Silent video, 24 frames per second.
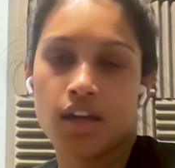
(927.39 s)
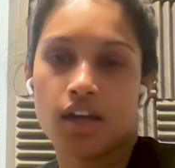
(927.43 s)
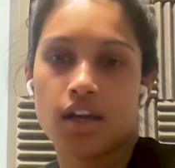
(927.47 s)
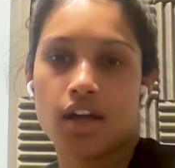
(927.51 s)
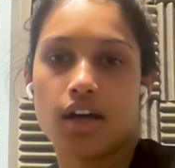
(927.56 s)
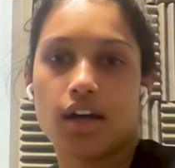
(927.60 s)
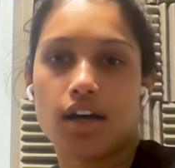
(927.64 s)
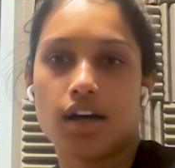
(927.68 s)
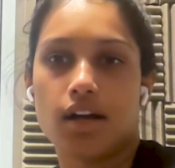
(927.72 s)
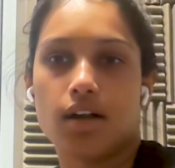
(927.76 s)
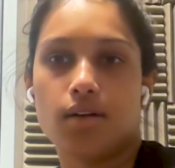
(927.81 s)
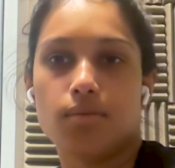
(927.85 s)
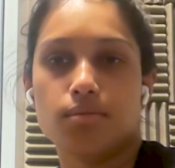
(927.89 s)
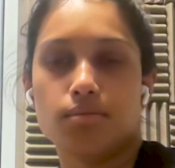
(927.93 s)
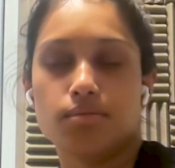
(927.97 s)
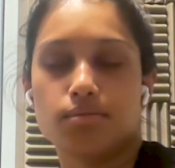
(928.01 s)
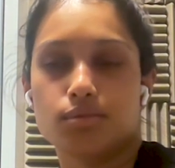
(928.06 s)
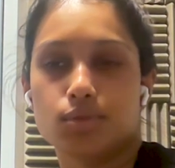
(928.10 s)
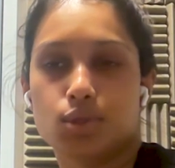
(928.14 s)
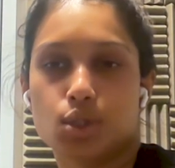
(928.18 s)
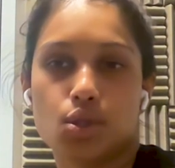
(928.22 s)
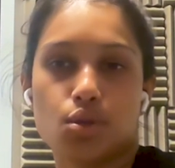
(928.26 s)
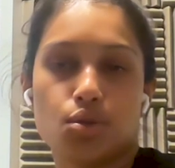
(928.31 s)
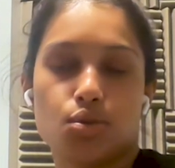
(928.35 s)

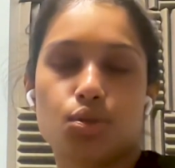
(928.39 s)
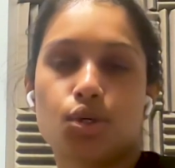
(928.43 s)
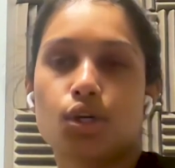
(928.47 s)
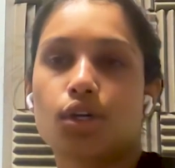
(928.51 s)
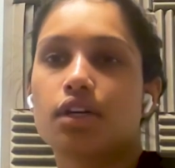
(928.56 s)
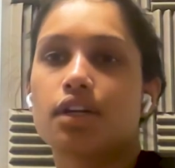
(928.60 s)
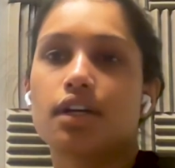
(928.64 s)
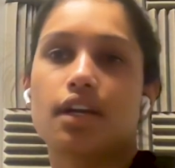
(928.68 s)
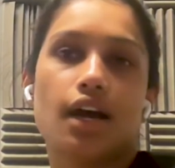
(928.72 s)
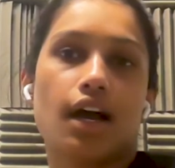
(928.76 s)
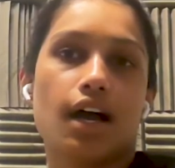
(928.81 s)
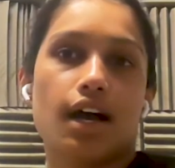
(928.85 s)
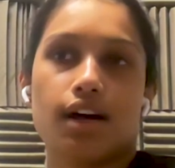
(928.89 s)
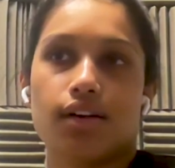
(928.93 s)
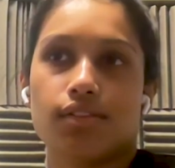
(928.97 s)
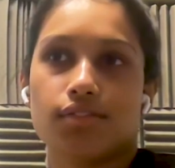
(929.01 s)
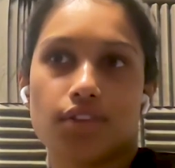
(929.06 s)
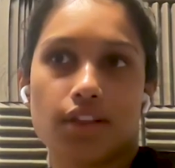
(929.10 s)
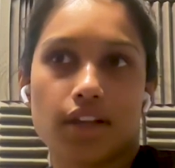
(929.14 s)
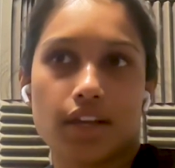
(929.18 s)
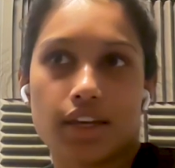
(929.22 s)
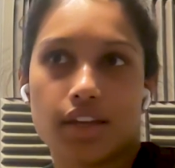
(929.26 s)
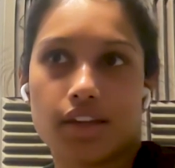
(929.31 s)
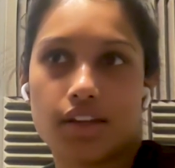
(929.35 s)
So you couldn't have
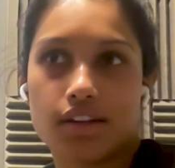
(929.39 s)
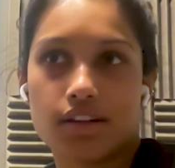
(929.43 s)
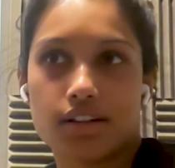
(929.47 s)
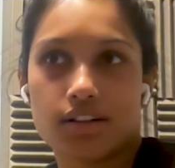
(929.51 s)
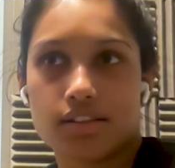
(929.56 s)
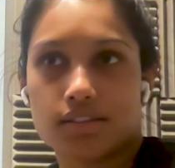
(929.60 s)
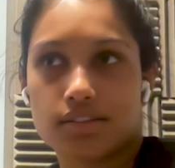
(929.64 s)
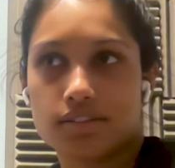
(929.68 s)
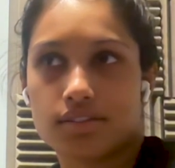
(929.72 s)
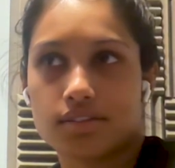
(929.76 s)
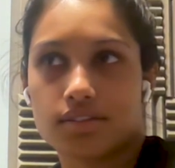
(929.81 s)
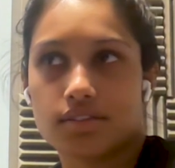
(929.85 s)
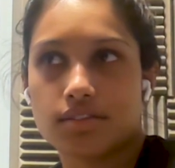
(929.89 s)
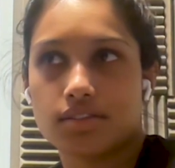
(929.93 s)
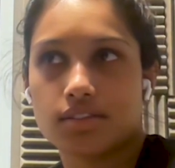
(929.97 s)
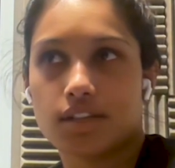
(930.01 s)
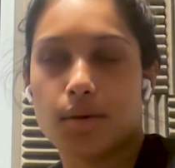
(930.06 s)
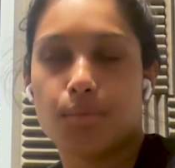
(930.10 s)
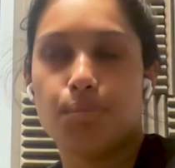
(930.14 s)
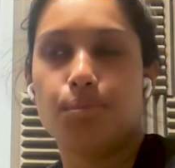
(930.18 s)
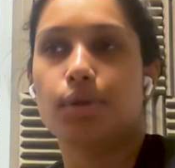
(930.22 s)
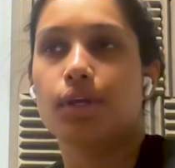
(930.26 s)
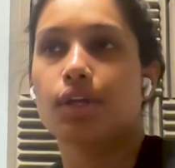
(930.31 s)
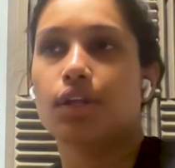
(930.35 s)
like
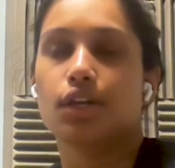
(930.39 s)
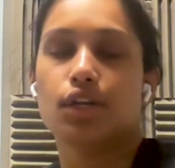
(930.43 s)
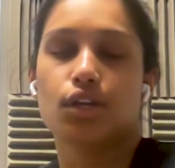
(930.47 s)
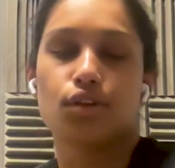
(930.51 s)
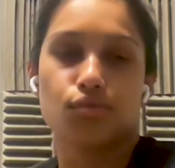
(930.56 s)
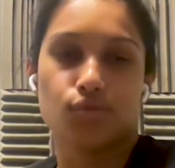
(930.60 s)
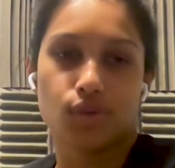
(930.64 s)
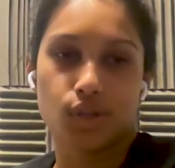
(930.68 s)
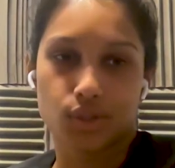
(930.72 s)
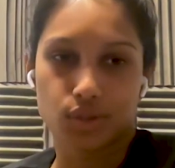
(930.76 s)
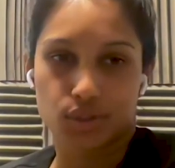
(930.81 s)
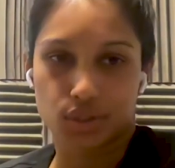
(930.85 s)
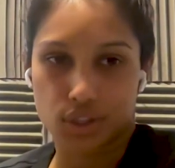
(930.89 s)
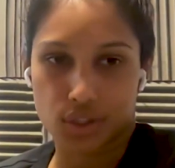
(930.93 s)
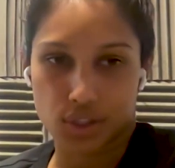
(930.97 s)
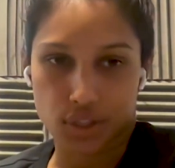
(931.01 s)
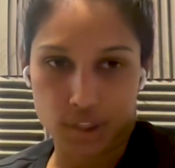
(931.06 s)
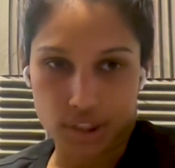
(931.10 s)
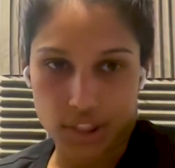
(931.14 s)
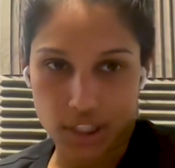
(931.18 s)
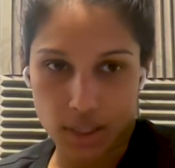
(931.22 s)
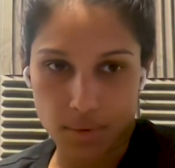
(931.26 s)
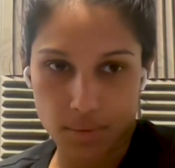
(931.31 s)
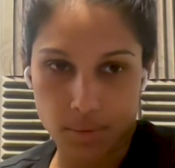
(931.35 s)
a billion rows in
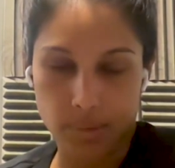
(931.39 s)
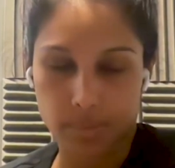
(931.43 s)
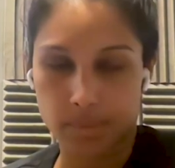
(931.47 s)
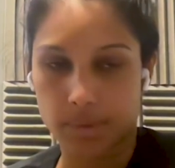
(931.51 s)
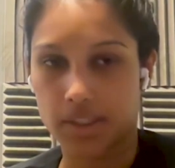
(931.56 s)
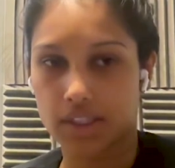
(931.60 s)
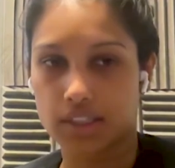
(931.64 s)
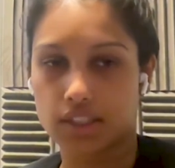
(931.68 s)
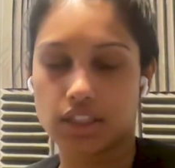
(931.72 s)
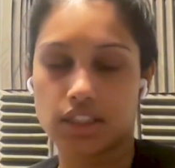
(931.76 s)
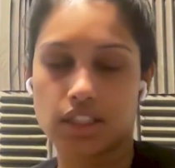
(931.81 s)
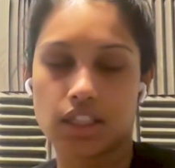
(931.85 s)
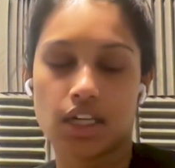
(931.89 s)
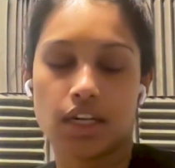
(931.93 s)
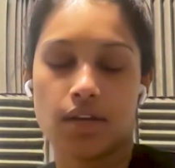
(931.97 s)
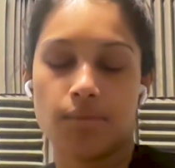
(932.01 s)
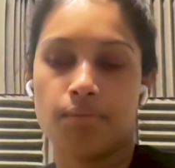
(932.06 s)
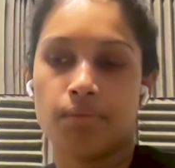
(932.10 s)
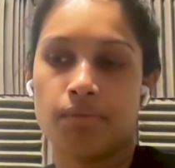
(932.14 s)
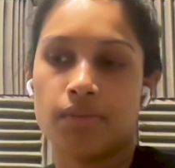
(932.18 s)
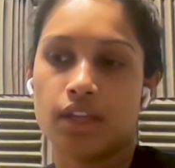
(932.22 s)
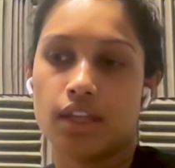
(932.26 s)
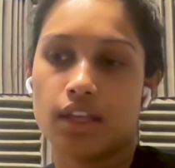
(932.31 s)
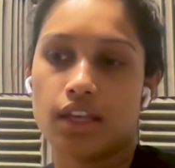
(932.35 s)
your table, because
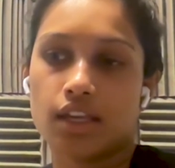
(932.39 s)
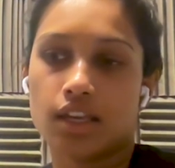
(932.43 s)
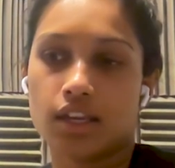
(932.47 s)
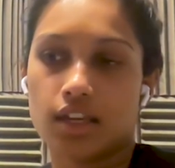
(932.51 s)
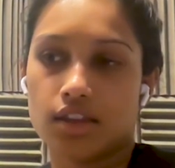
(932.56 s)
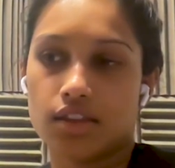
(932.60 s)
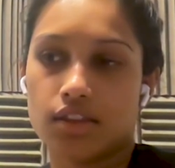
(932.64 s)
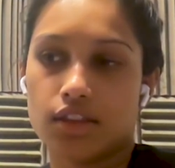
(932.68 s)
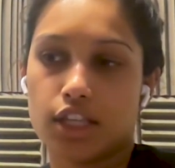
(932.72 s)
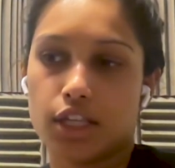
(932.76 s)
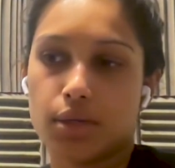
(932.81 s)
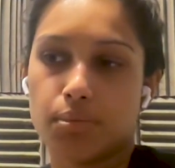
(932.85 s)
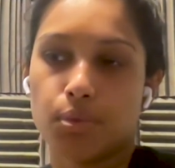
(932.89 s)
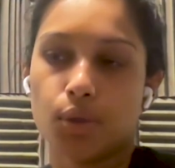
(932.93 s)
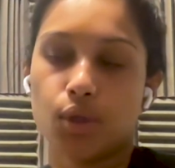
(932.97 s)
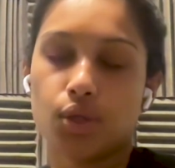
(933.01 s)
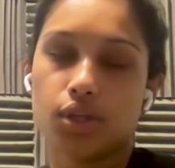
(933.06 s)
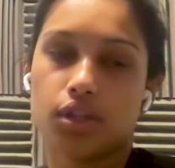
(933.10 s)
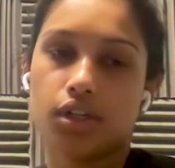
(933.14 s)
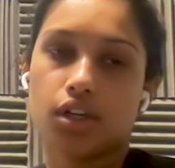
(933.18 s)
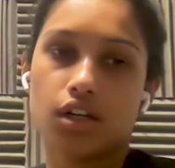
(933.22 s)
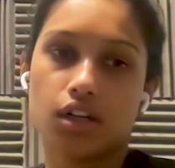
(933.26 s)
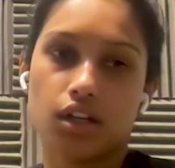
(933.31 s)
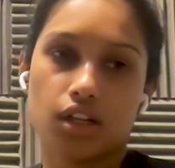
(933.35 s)
in the
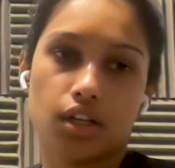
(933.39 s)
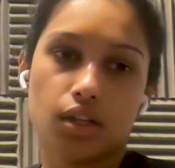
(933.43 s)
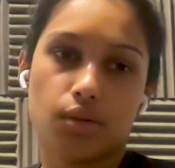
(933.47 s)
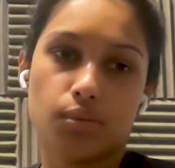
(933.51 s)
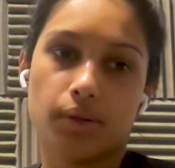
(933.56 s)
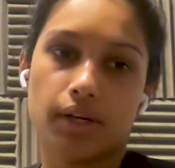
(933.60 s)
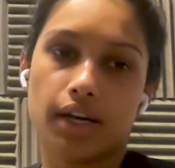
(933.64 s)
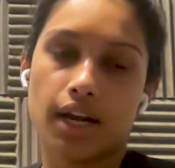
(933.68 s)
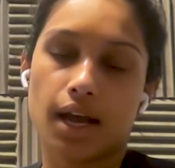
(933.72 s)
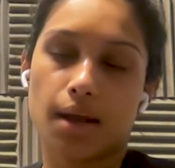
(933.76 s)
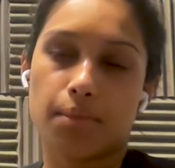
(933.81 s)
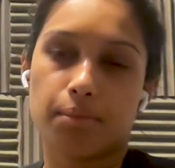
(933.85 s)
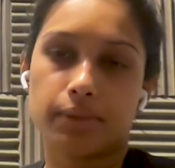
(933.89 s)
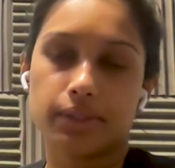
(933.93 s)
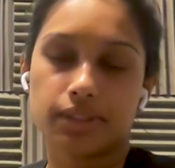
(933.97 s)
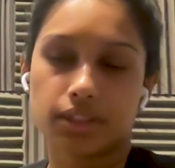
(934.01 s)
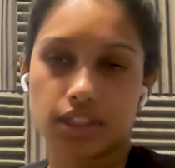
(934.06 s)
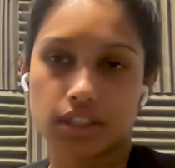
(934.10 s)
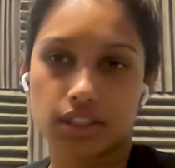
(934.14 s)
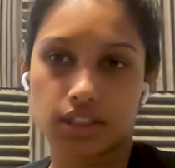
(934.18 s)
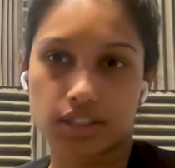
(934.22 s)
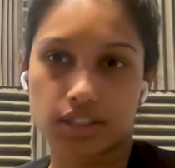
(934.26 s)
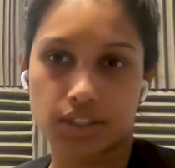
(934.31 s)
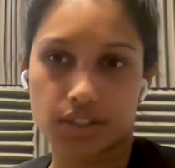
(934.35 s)
protocol, what happens
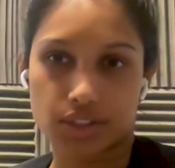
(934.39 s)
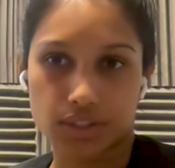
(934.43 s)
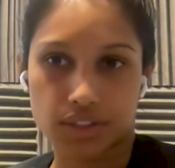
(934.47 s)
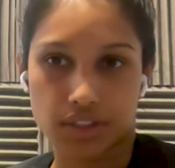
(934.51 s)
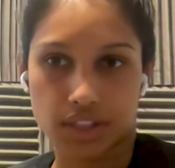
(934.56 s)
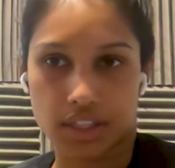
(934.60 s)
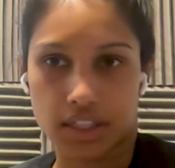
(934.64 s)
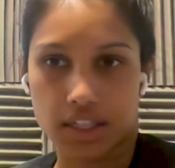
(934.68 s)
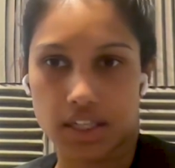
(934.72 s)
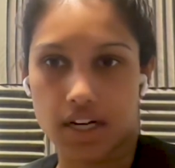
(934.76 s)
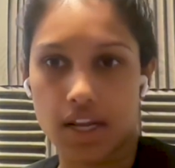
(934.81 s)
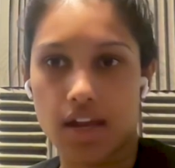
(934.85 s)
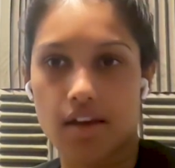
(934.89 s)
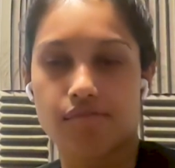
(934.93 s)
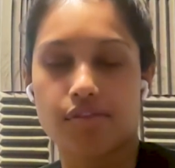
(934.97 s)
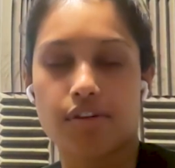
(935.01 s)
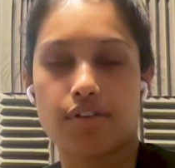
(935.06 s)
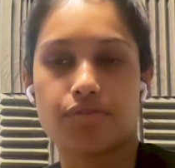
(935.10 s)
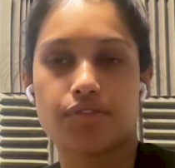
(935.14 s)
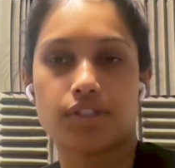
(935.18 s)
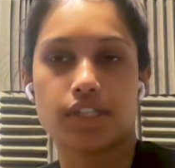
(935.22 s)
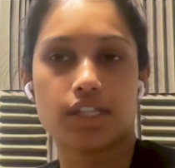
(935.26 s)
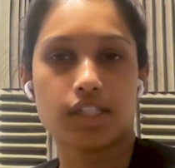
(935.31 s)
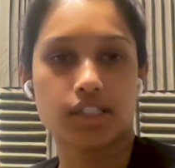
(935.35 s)
is there's like an
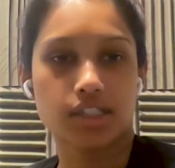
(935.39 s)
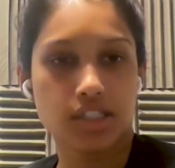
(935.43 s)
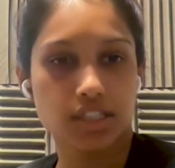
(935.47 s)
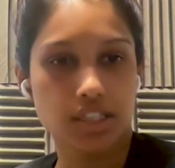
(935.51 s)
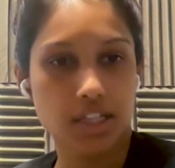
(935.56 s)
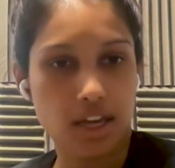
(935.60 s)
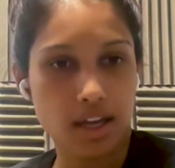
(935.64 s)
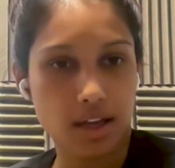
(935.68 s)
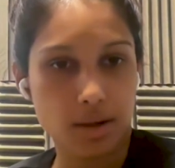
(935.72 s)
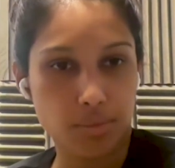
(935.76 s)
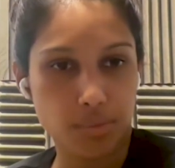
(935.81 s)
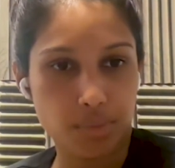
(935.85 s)
FFT step